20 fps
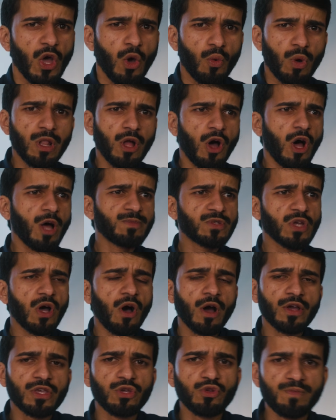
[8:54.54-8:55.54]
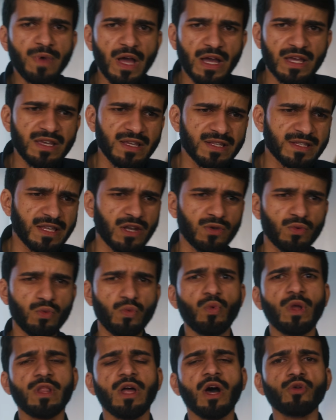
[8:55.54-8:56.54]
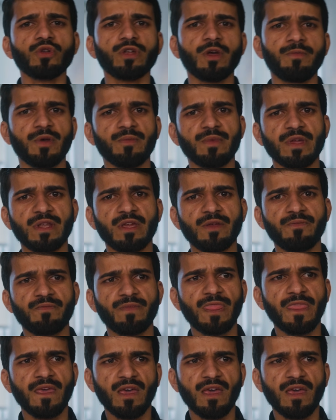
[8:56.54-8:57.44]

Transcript: Well, Hobbes argued back. He said, well, hold up a minute.